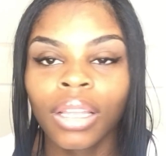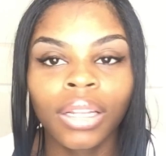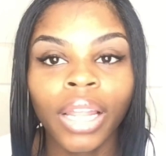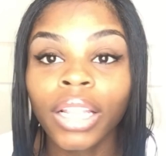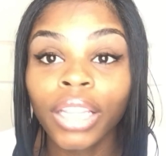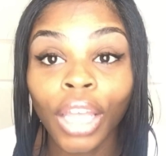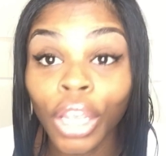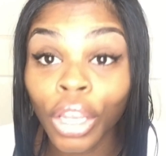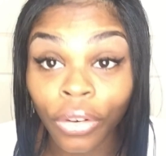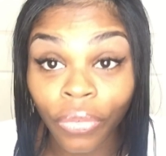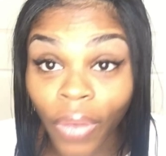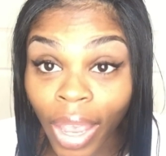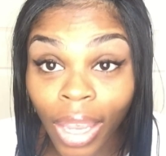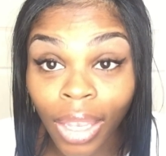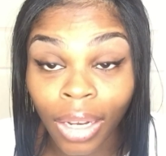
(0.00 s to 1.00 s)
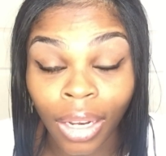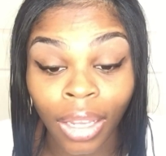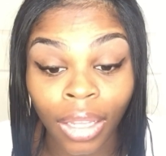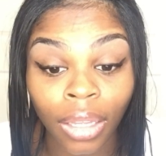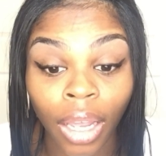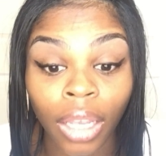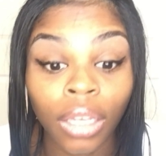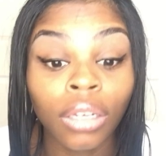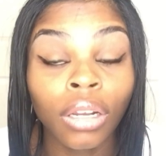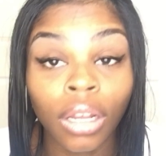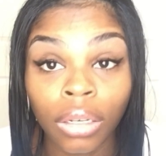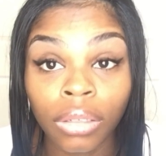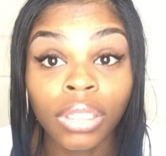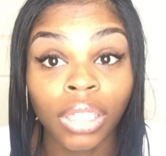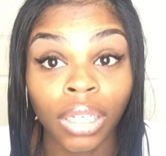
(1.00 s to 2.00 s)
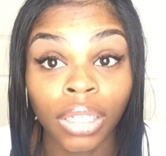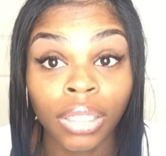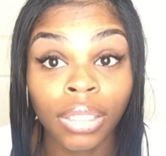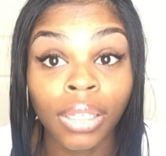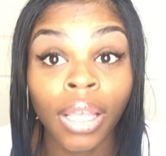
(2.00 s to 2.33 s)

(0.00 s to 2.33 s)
they think you're faking it. Like, no, sis.